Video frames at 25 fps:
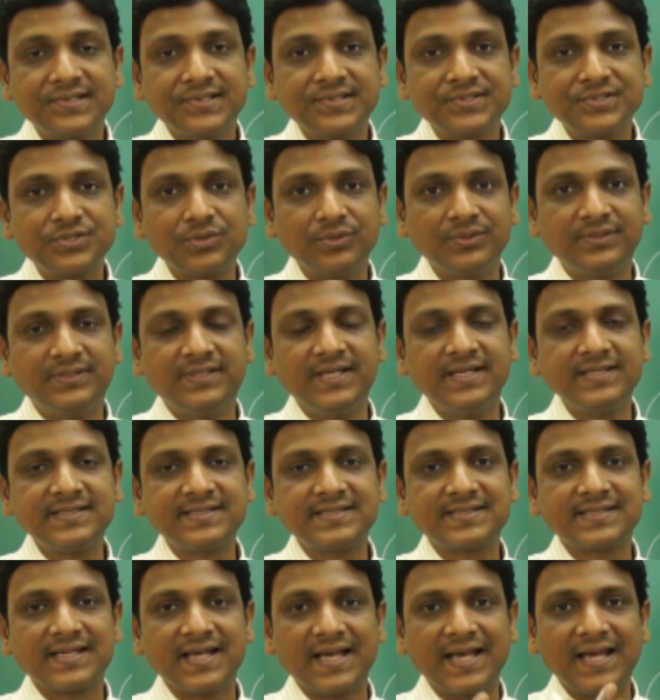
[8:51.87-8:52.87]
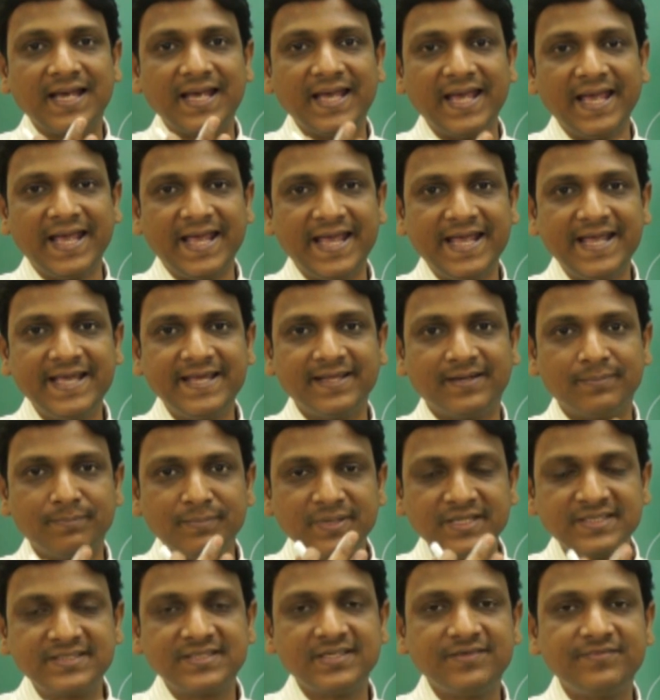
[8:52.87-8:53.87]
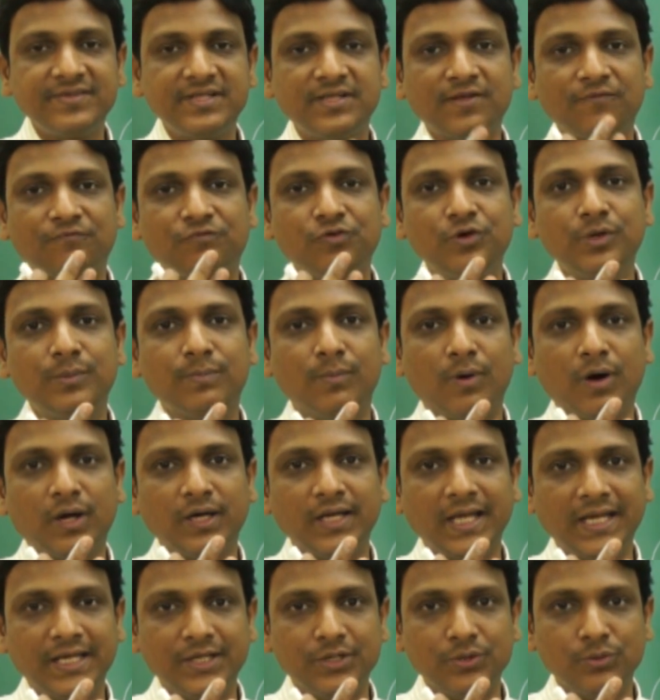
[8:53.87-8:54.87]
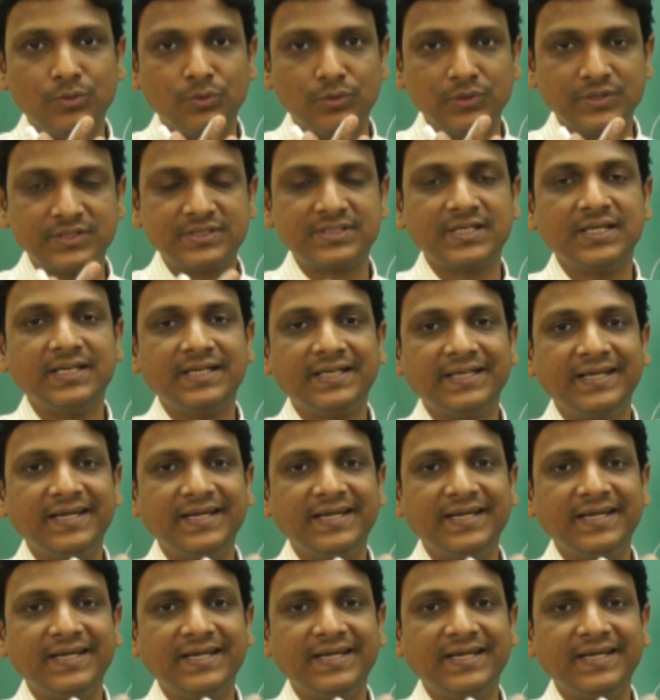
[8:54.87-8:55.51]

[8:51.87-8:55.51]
so this air mixed with the food molecules,